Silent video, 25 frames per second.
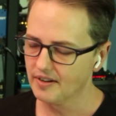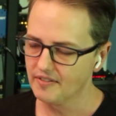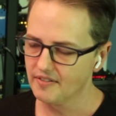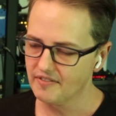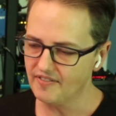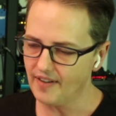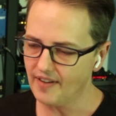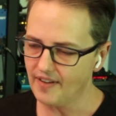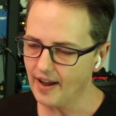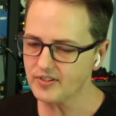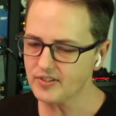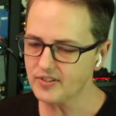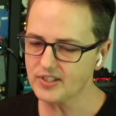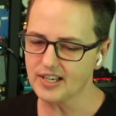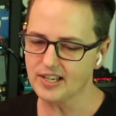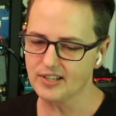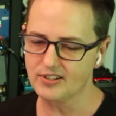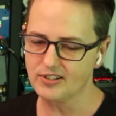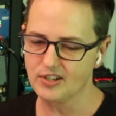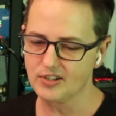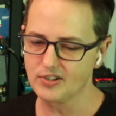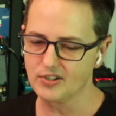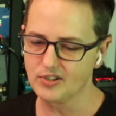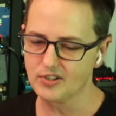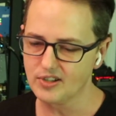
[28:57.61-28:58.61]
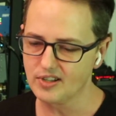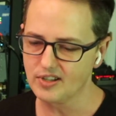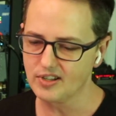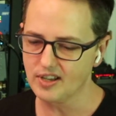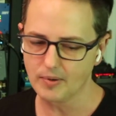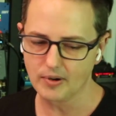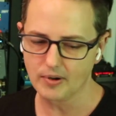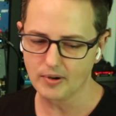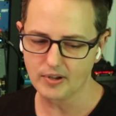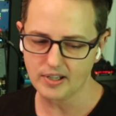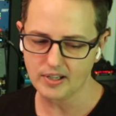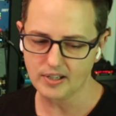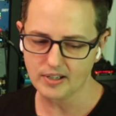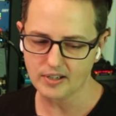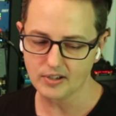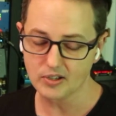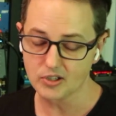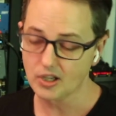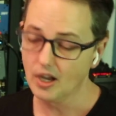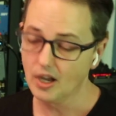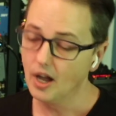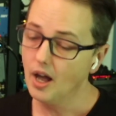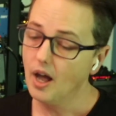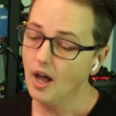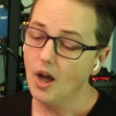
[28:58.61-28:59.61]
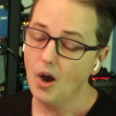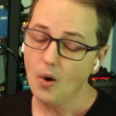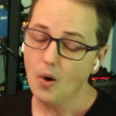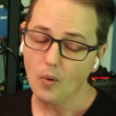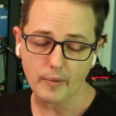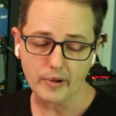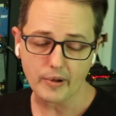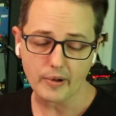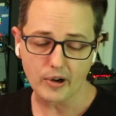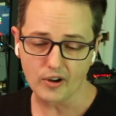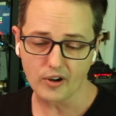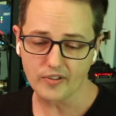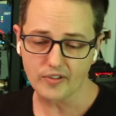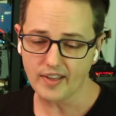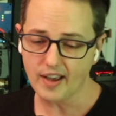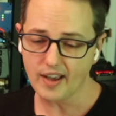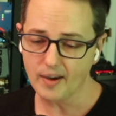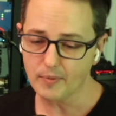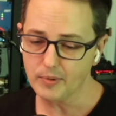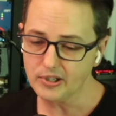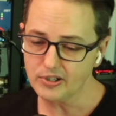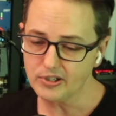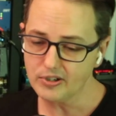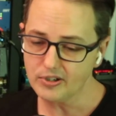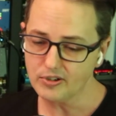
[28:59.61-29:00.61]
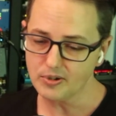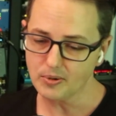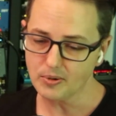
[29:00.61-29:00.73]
5 seconds into the demo, he goes, "When we heard that, we knew you